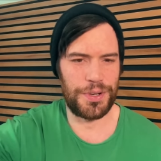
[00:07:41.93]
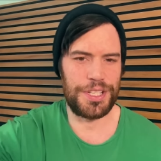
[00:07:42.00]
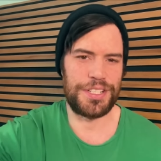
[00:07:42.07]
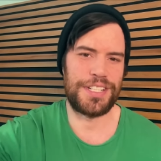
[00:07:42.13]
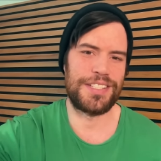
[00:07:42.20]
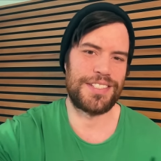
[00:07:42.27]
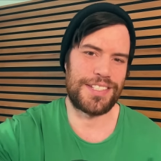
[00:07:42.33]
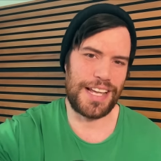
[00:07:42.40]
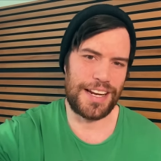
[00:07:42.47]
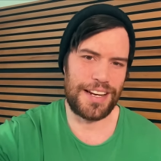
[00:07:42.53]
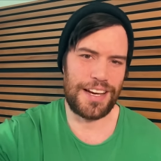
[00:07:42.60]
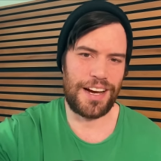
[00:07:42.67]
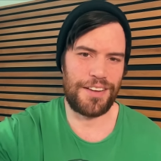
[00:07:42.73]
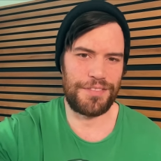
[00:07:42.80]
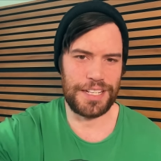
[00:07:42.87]
you can send
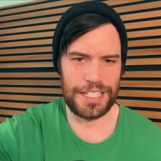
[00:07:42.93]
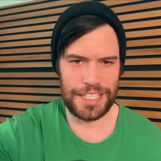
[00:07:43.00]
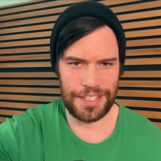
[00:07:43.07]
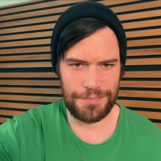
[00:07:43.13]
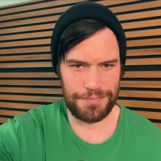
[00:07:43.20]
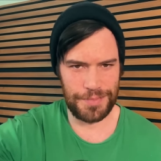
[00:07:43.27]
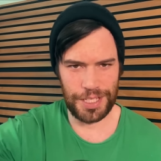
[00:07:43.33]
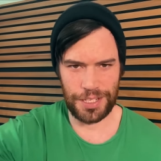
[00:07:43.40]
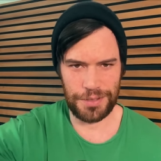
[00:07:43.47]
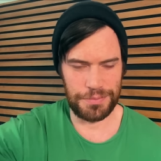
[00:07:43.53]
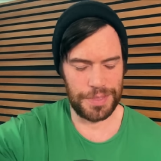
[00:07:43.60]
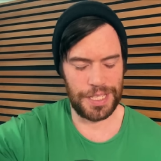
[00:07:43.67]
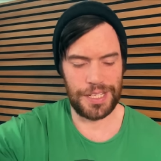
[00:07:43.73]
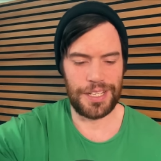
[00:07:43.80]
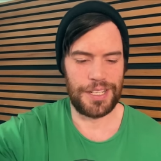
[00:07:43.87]
off and get, you know,
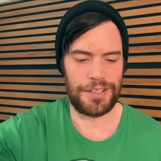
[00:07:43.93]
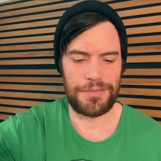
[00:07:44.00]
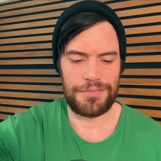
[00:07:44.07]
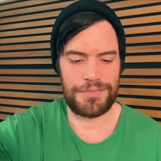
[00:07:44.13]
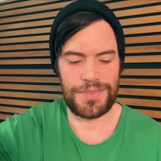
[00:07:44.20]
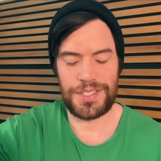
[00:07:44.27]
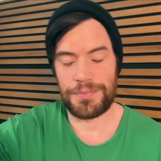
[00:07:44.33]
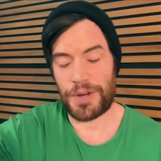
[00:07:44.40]
some